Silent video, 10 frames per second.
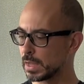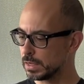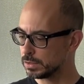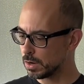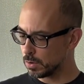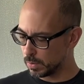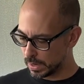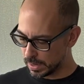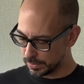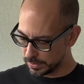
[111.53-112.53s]

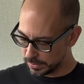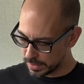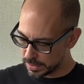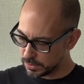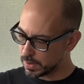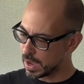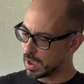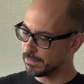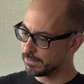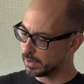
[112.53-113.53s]
So they do
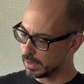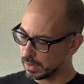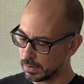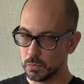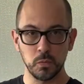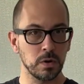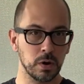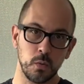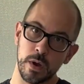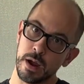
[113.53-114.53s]
have
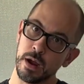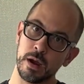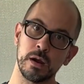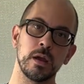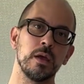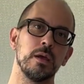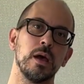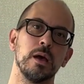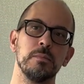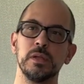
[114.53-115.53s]
workwear,
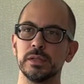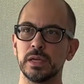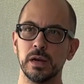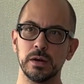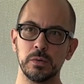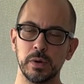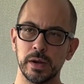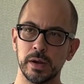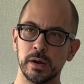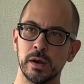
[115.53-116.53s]
military
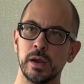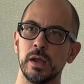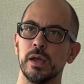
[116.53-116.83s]
wear,